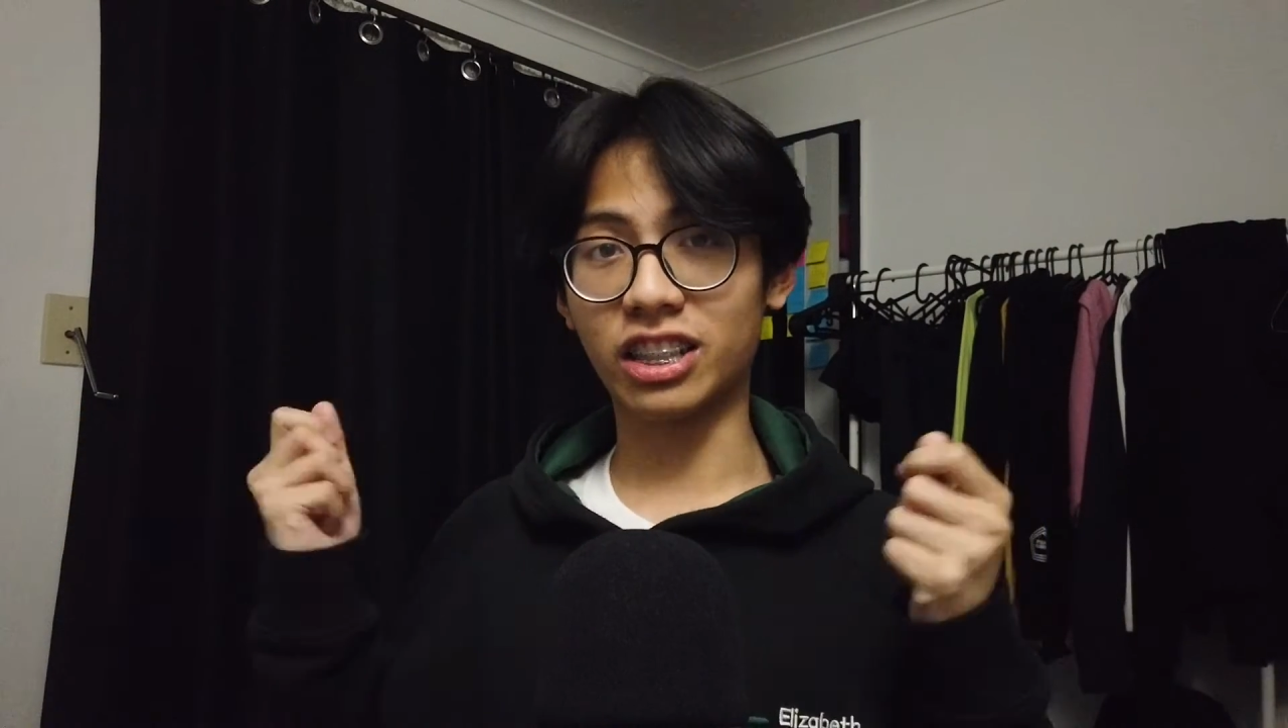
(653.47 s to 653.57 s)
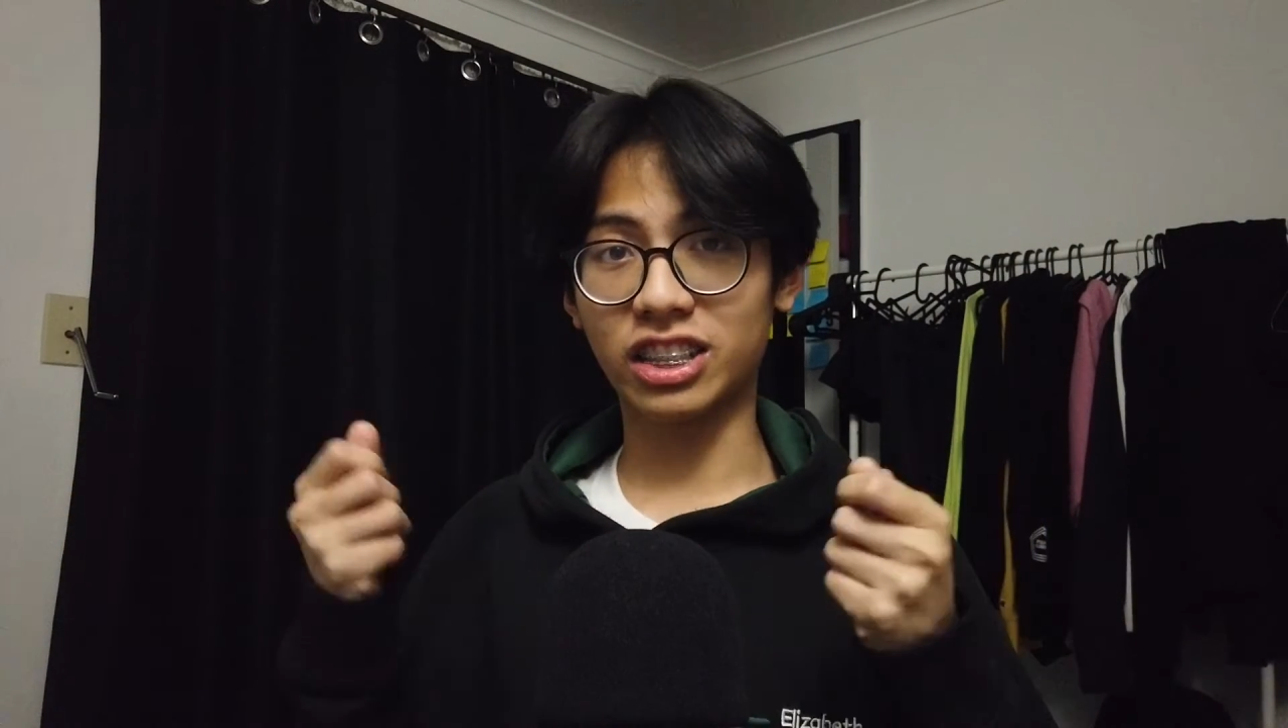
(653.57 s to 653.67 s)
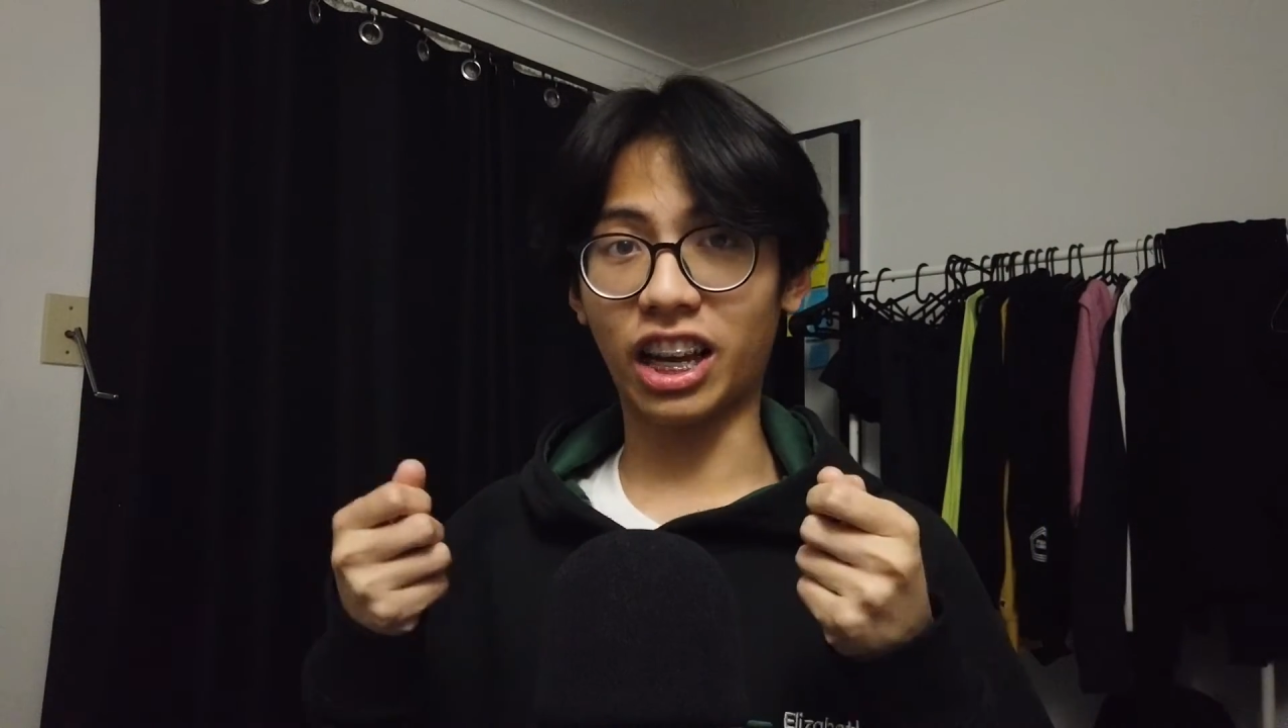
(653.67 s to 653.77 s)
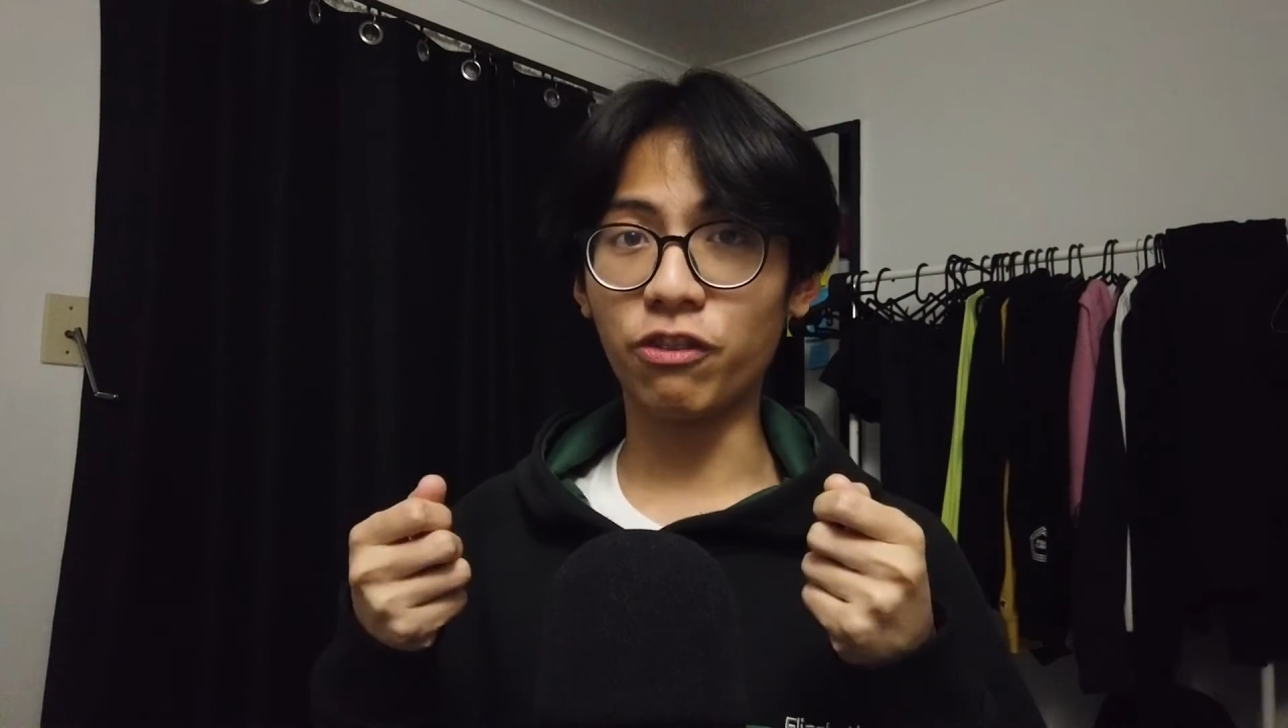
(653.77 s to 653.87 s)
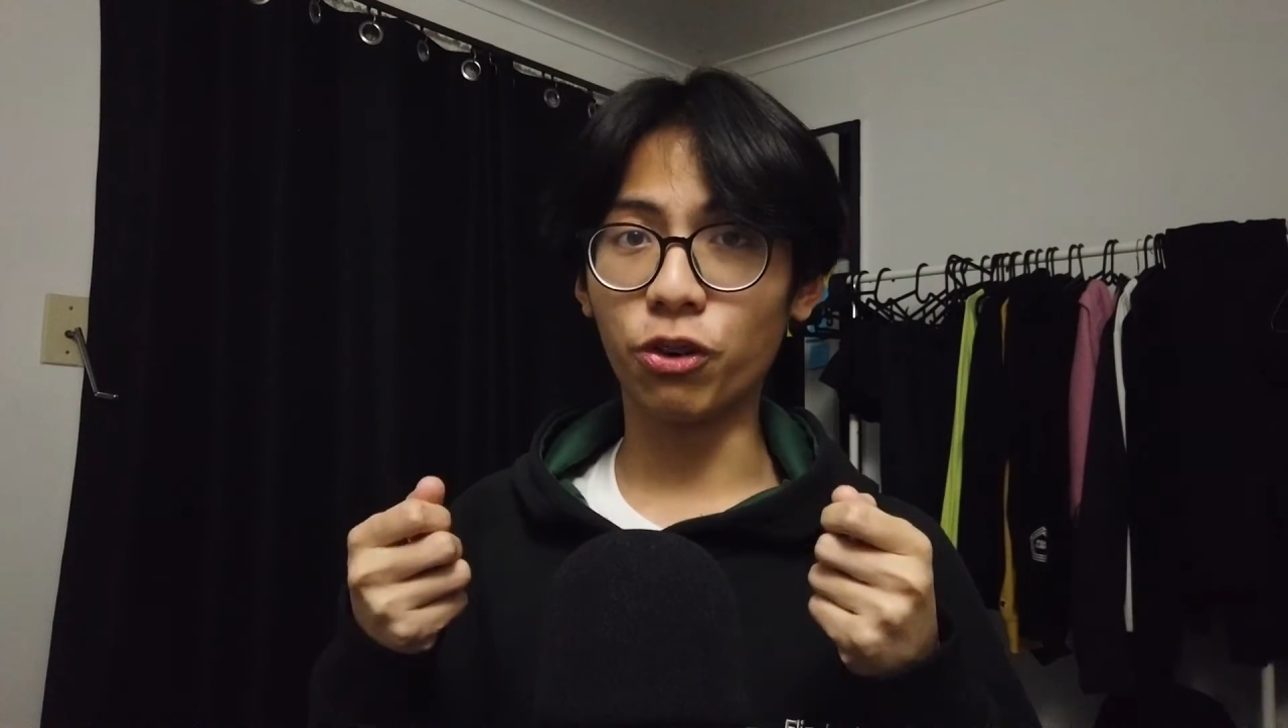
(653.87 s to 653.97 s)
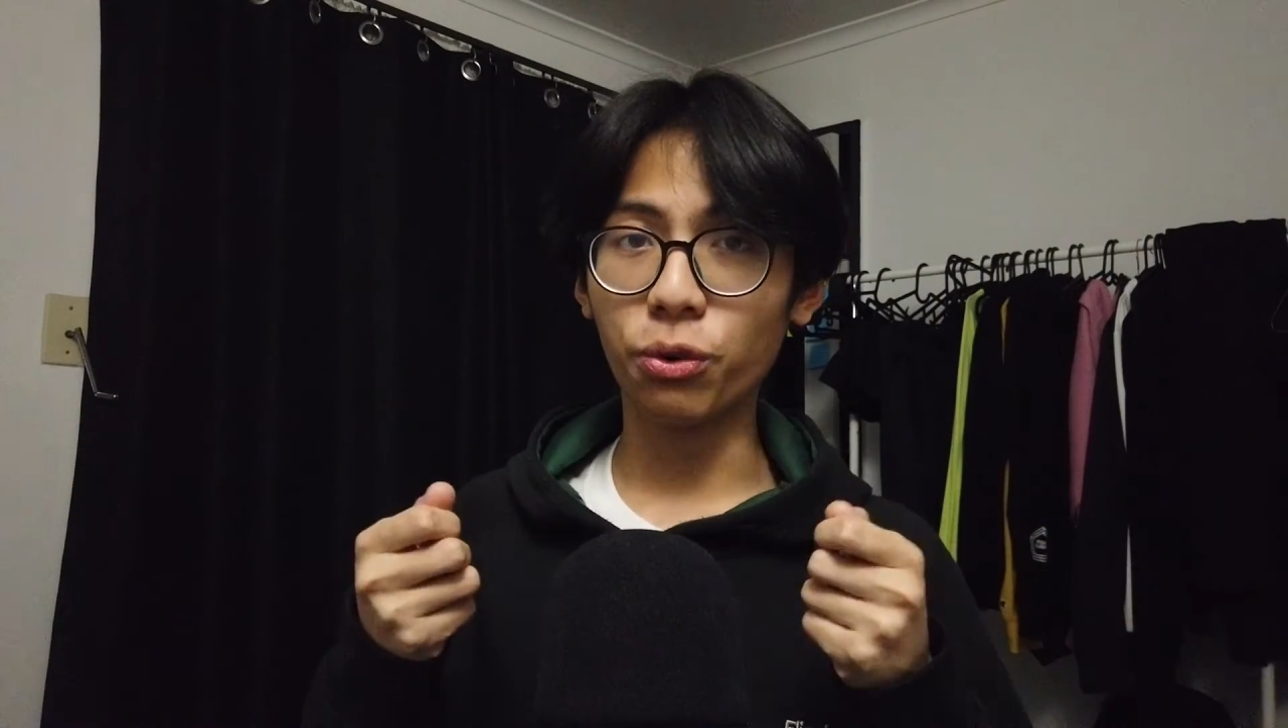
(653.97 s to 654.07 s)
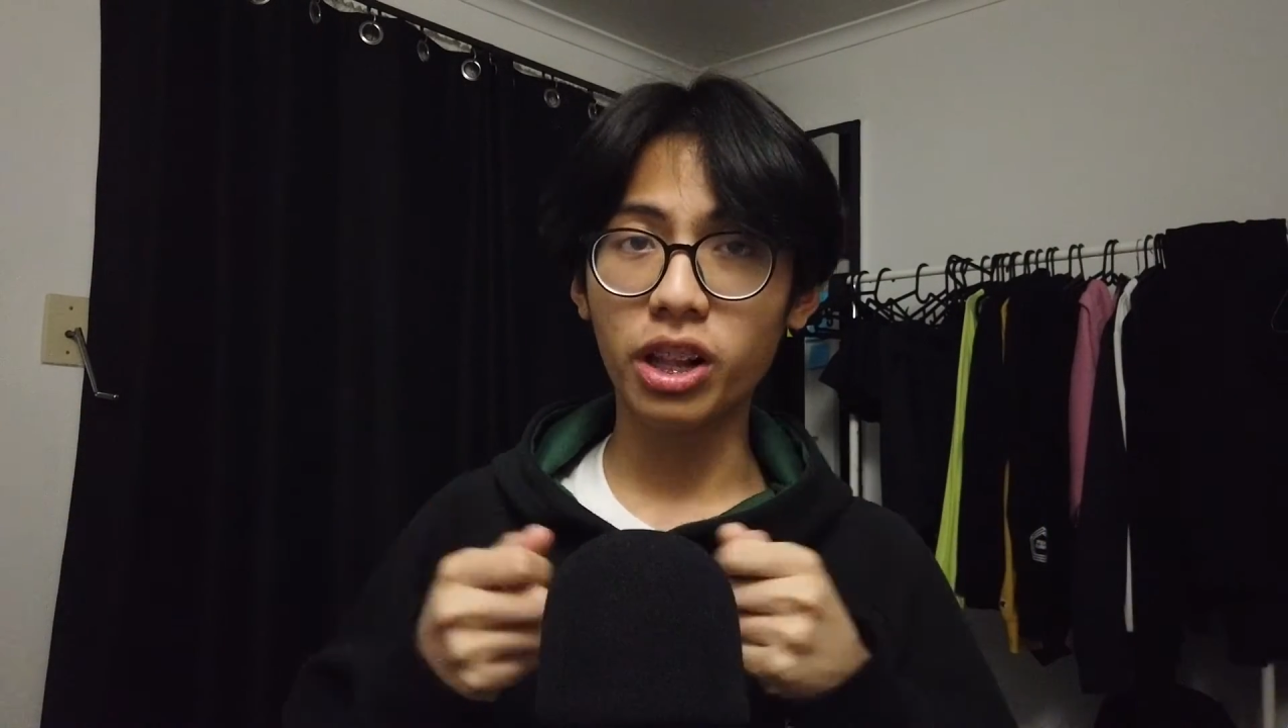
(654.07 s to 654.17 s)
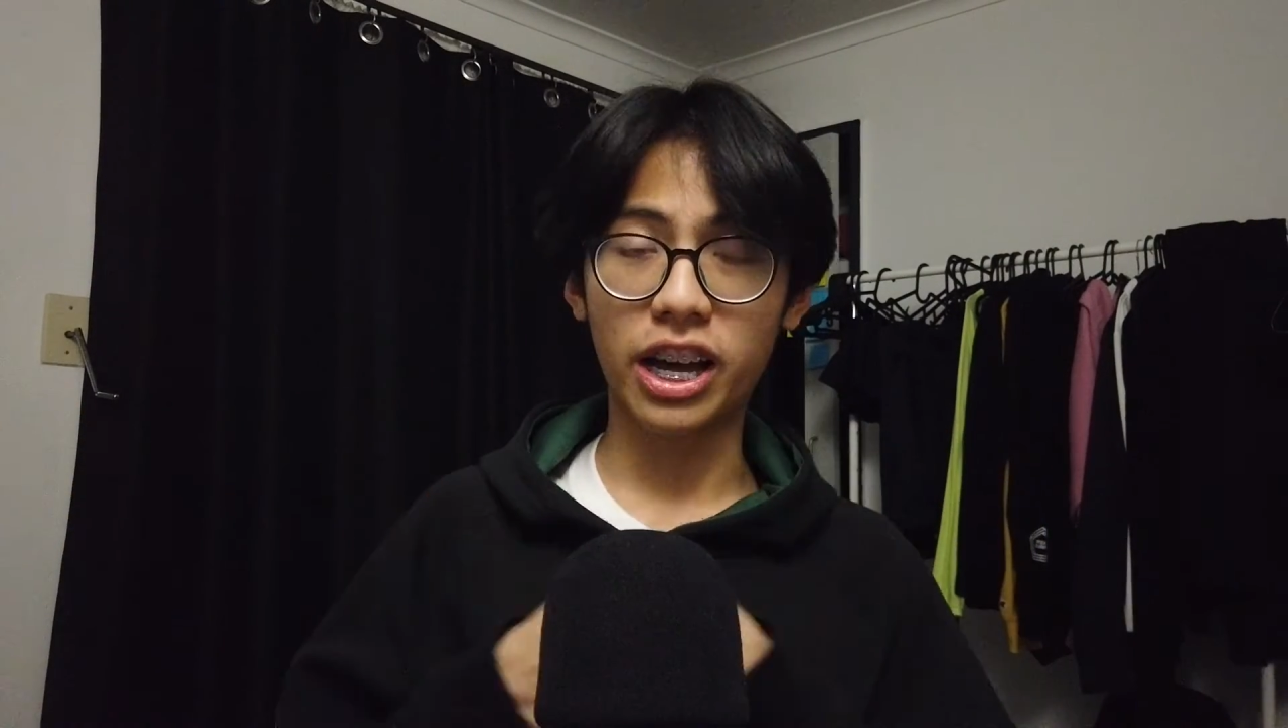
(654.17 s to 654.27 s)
insightful